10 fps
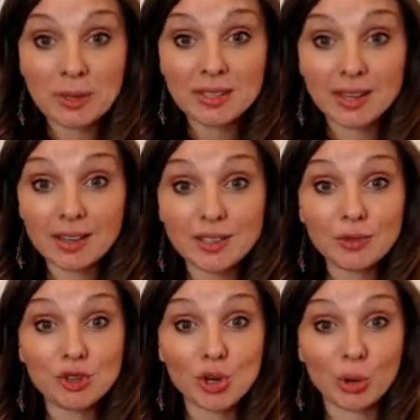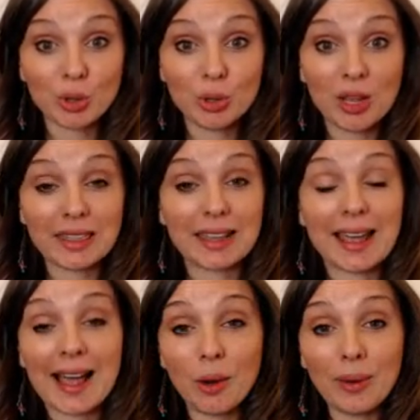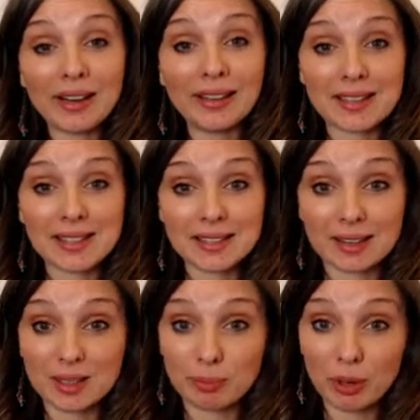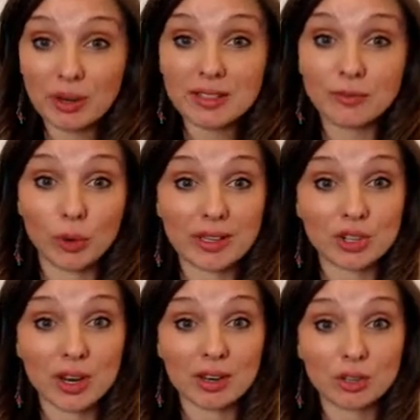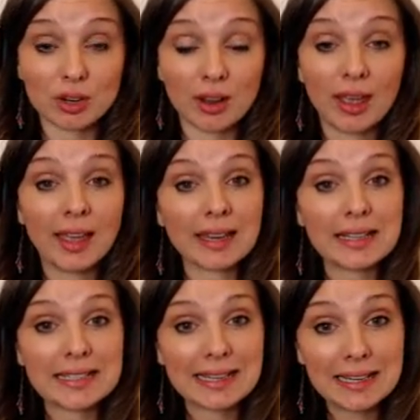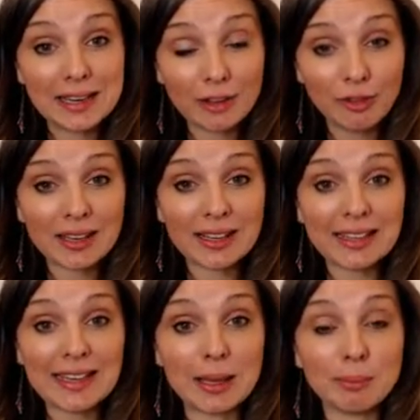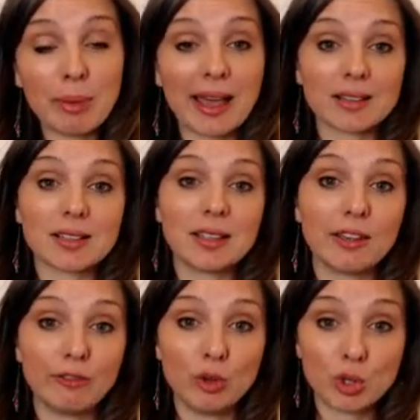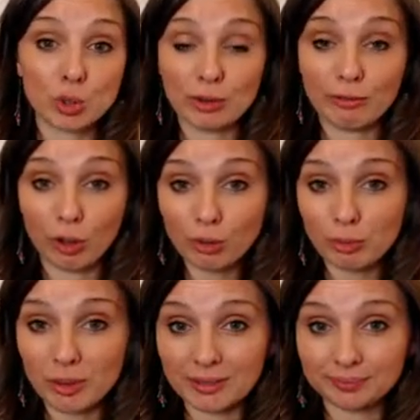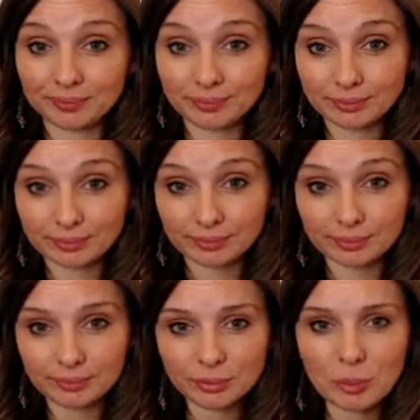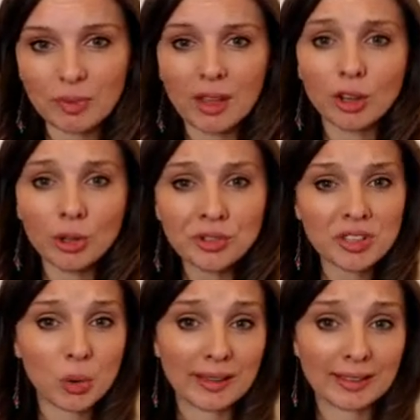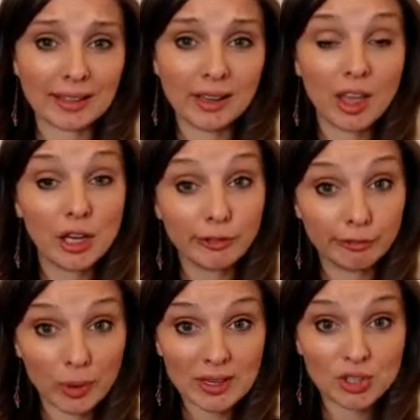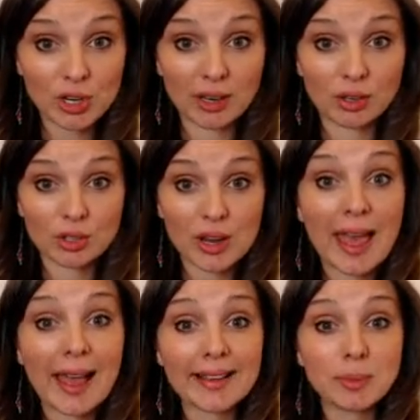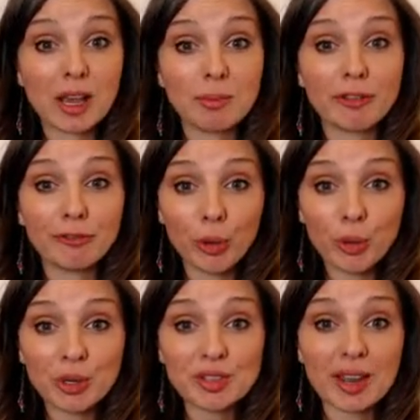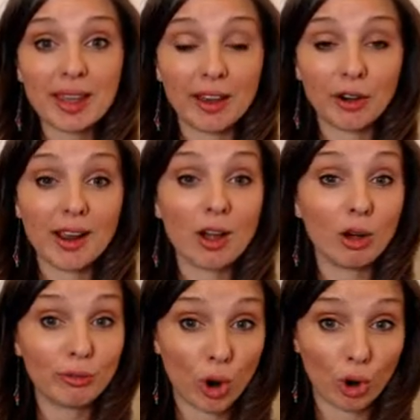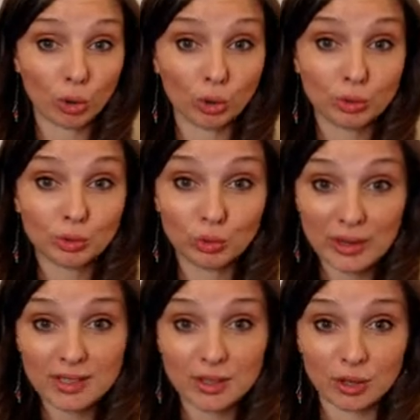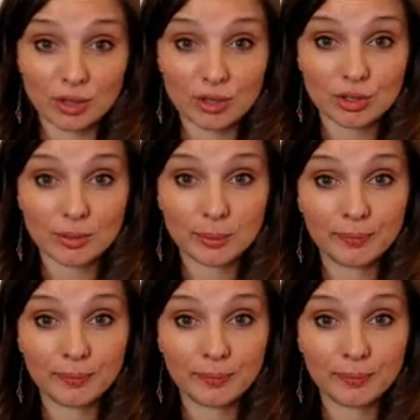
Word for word: Studies have shown that how adolescents experience voice change can significantly impact their future involvement. Consequently, voice change has become a focused area of choral research.